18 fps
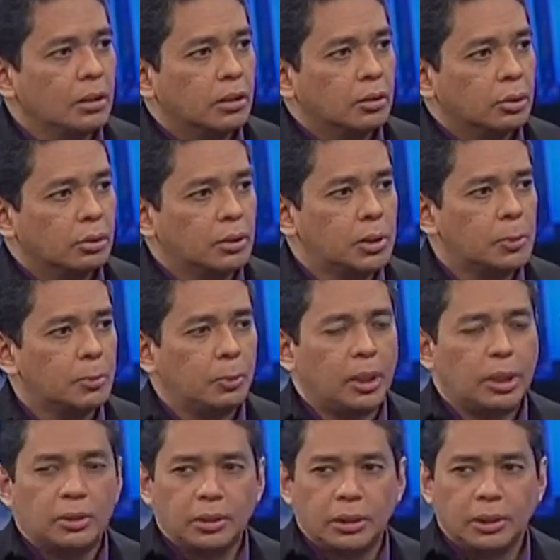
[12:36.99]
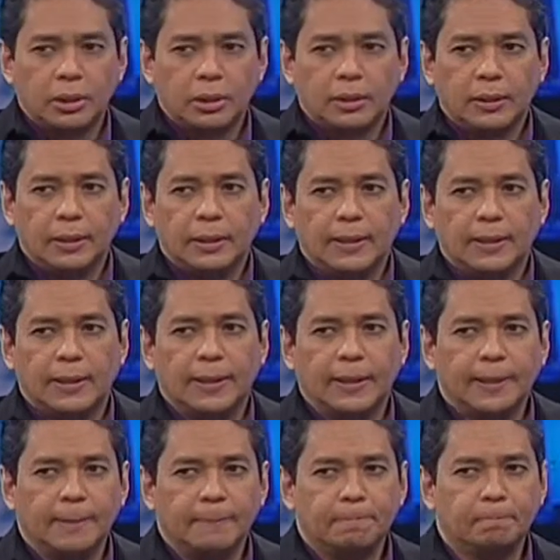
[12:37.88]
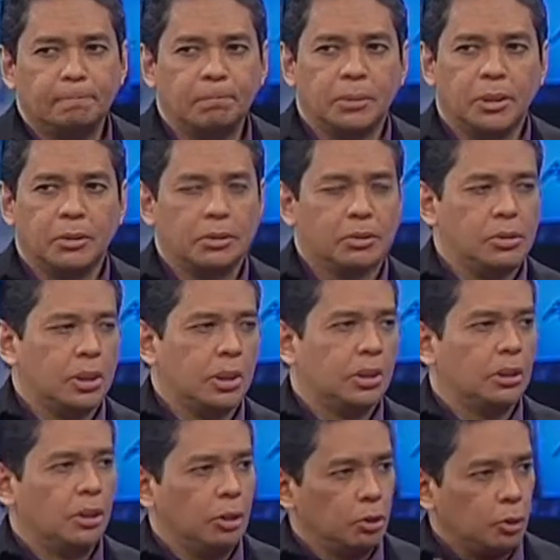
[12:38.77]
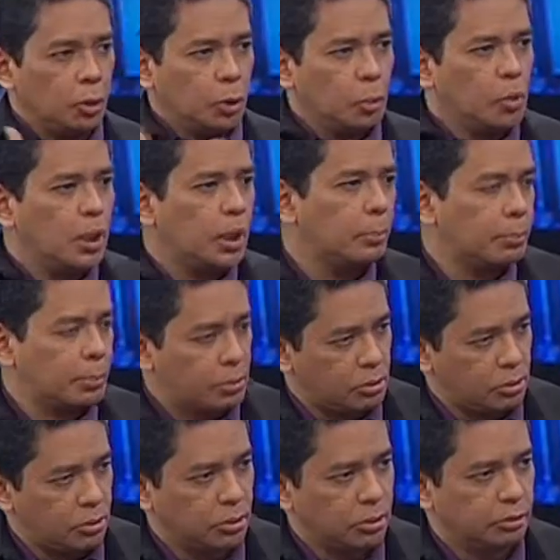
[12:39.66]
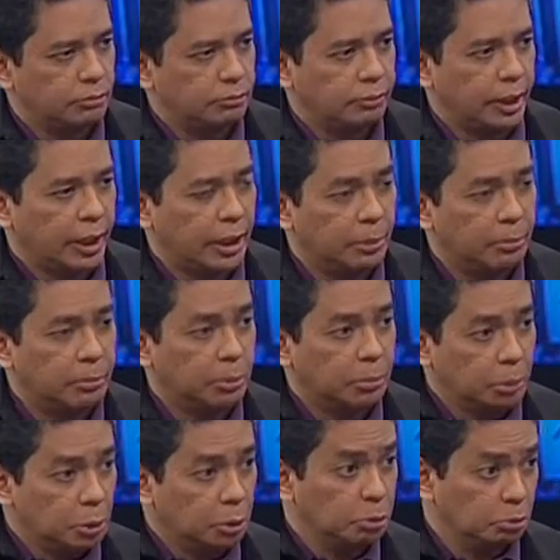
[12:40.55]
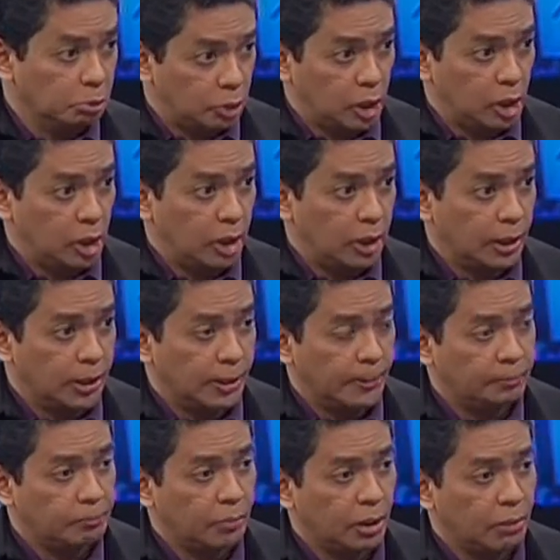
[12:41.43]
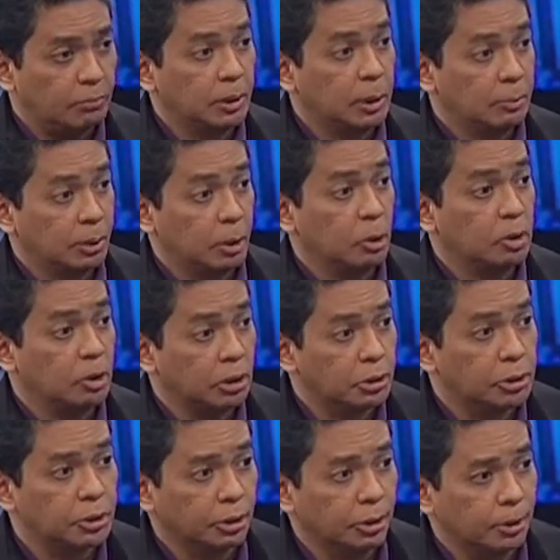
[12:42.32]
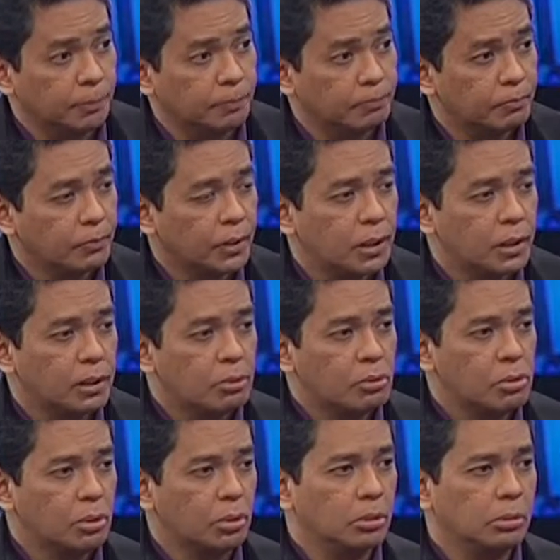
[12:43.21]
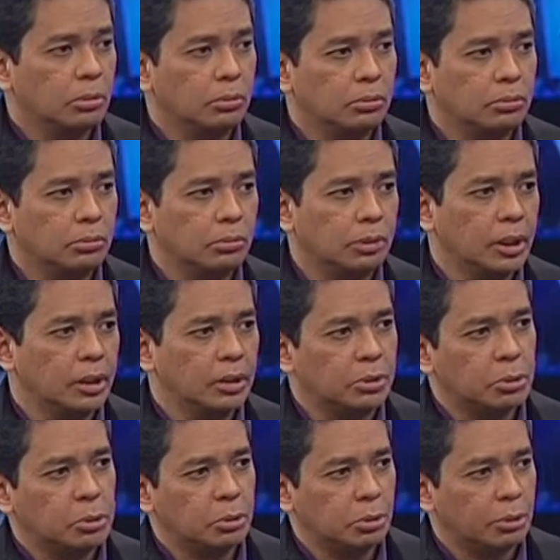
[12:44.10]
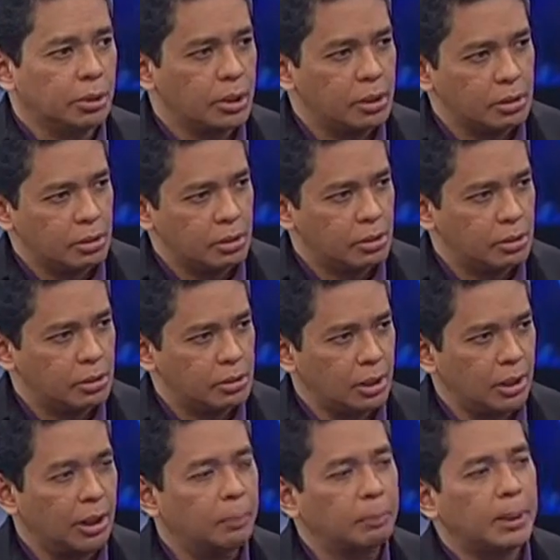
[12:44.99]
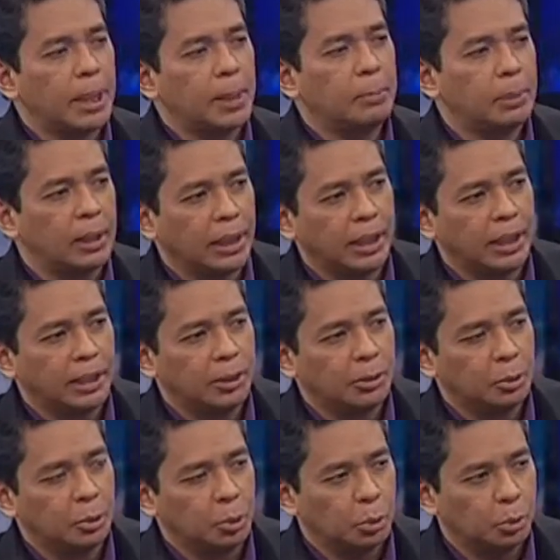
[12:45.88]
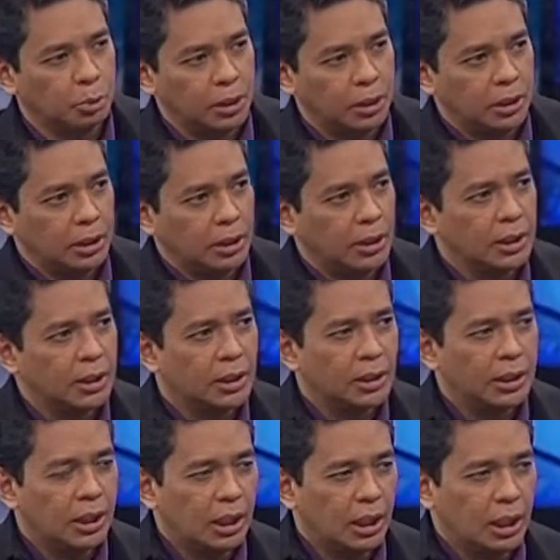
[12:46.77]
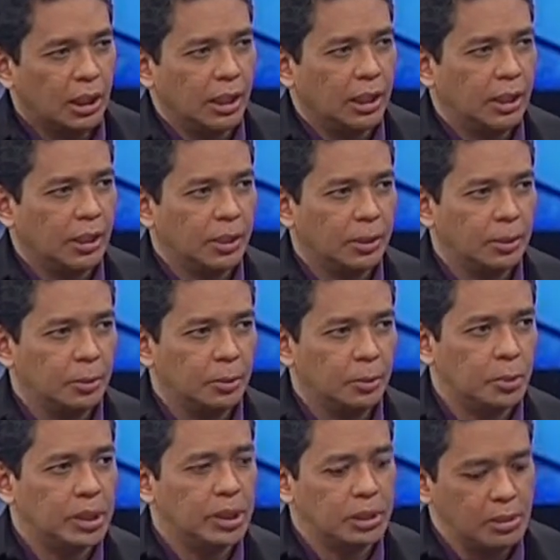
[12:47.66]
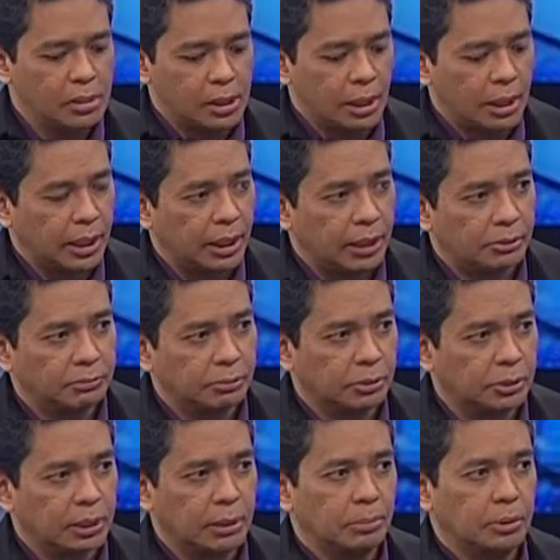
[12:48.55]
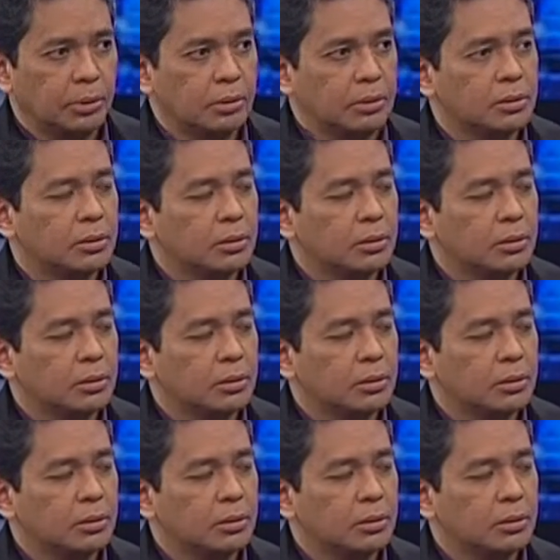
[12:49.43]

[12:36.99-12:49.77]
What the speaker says: So this project, as you said, you want to preserve and promote the Filipino culture. So what other stories is in the pipeline to be redesigned for tablets?